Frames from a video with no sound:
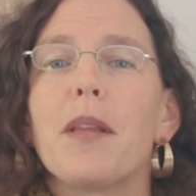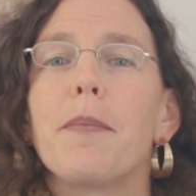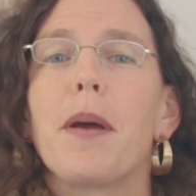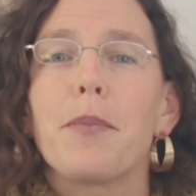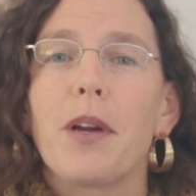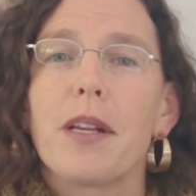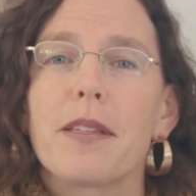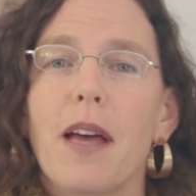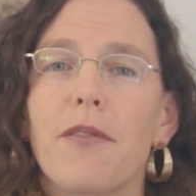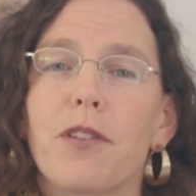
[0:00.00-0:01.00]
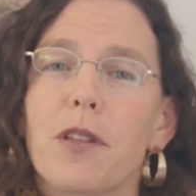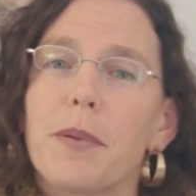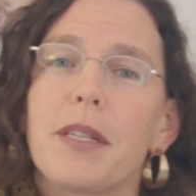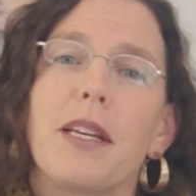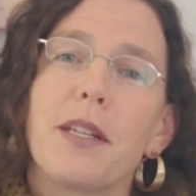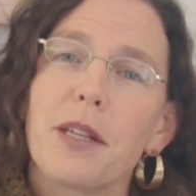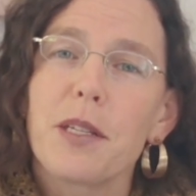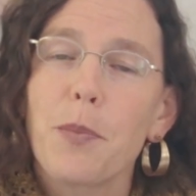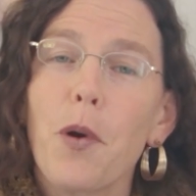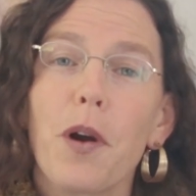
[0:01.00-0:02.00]
the membranes after the placenta
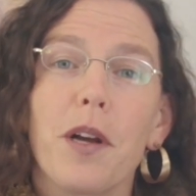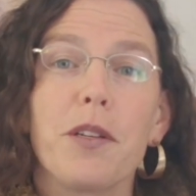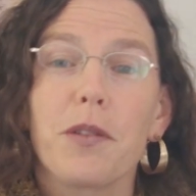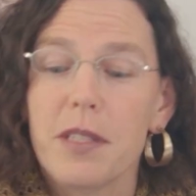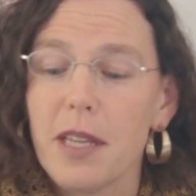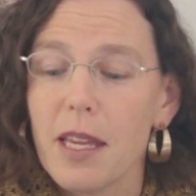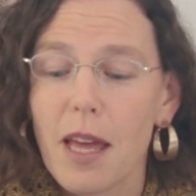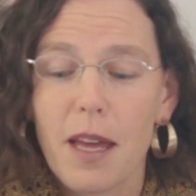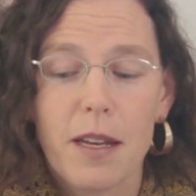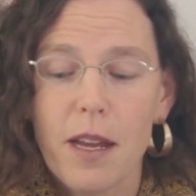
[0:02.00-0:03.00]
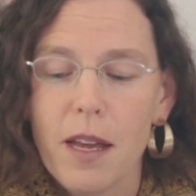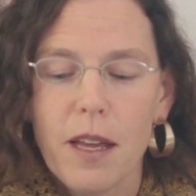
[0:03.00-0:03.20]
is born, you'll see that